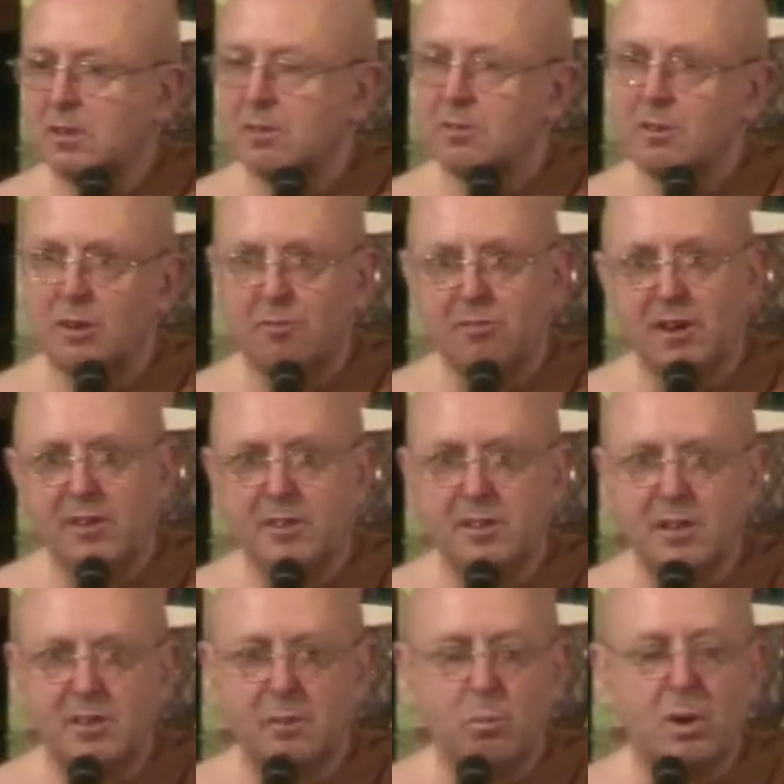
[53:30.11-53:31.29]
or rather, you know,
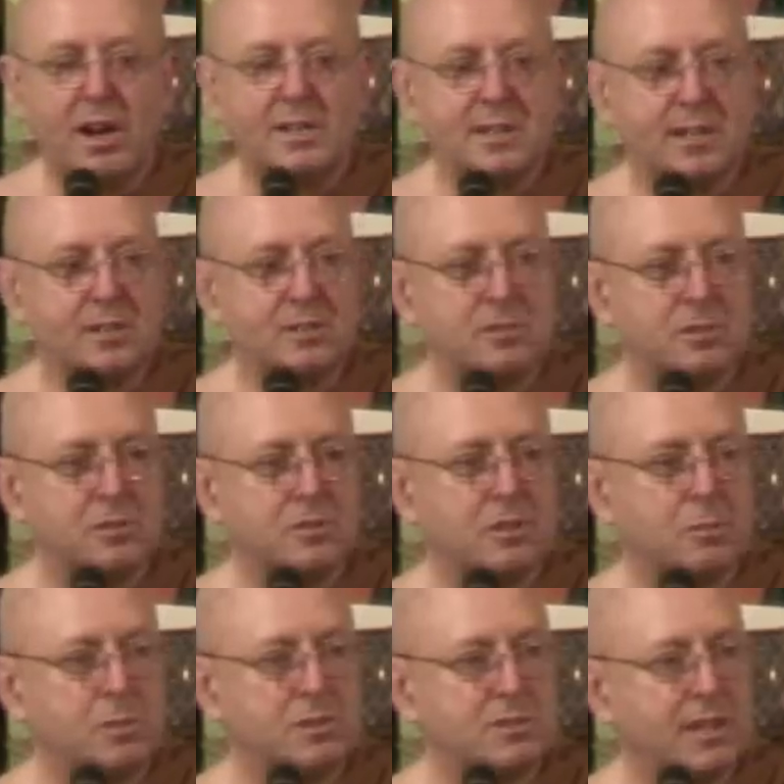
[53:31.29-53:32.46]
the wise attitude to the
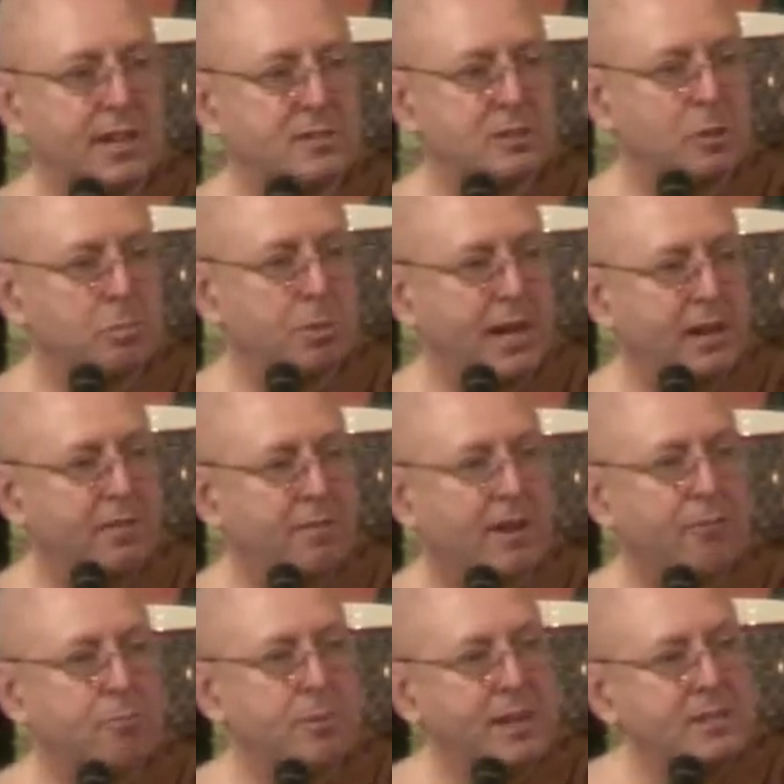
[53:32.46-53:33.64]
mistakes and the pain of life,
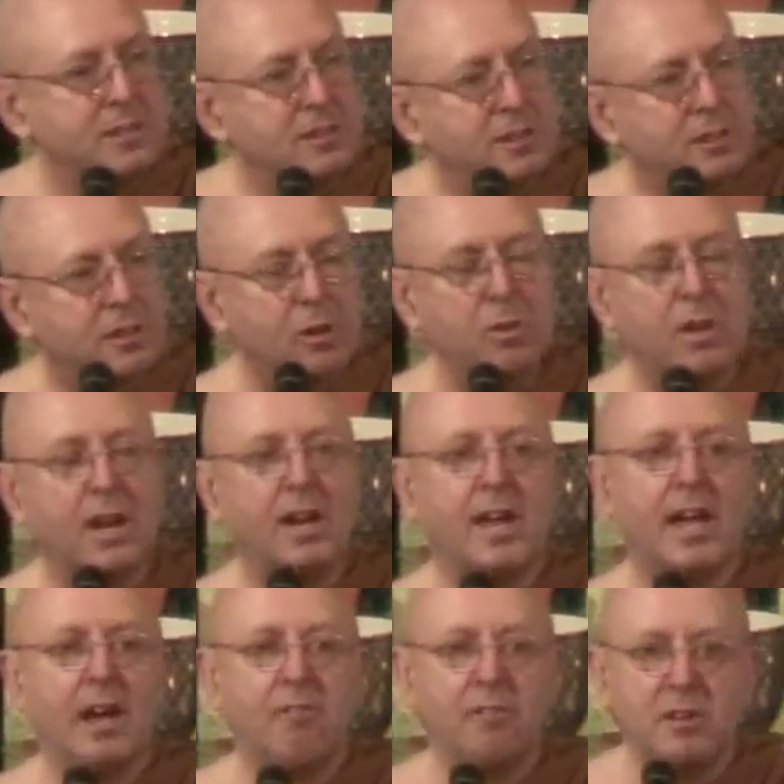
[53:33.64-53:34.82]
means you don't get
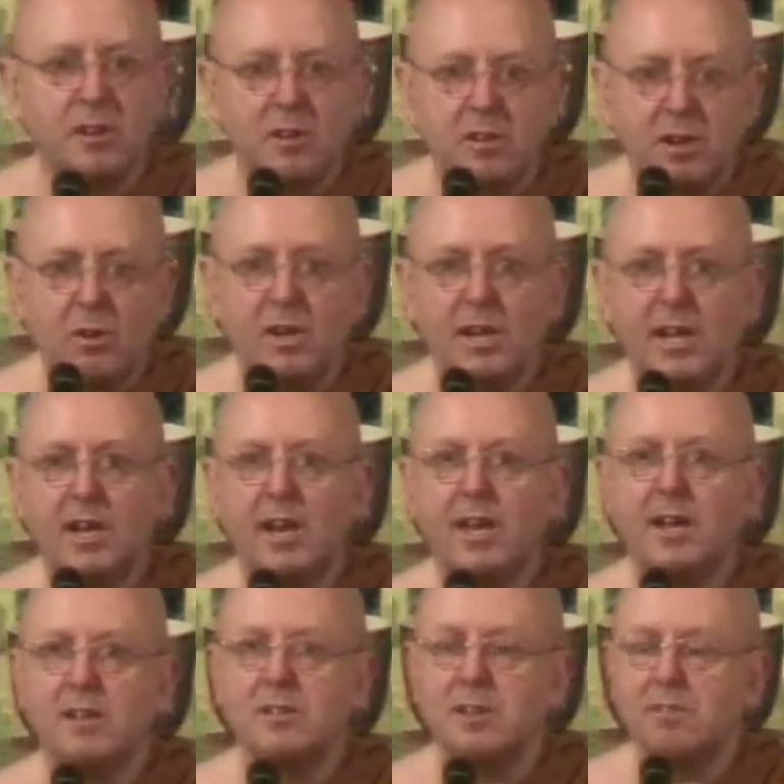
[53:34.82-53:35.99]
angry, you don't get
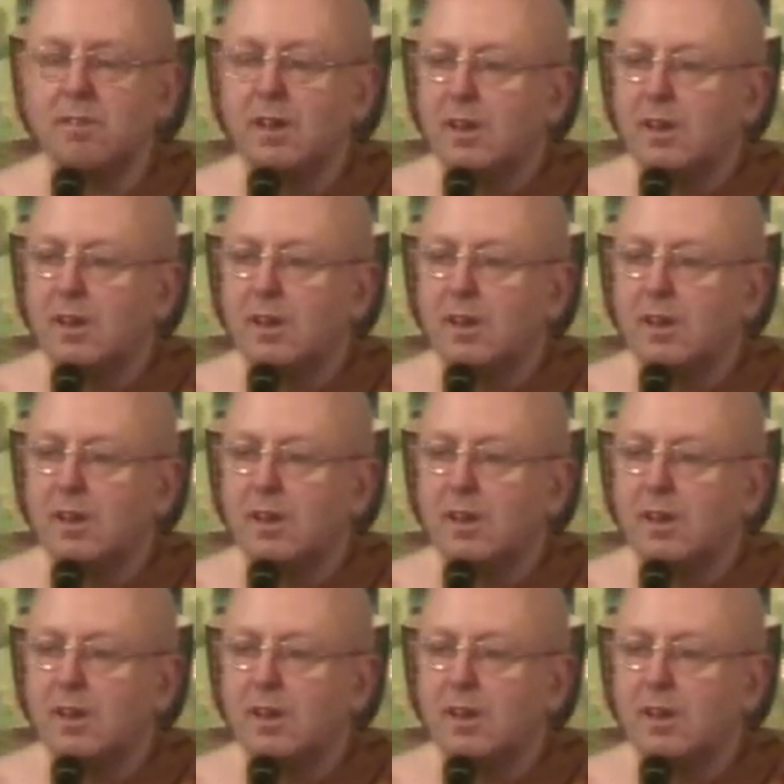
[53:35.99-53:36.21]
negative,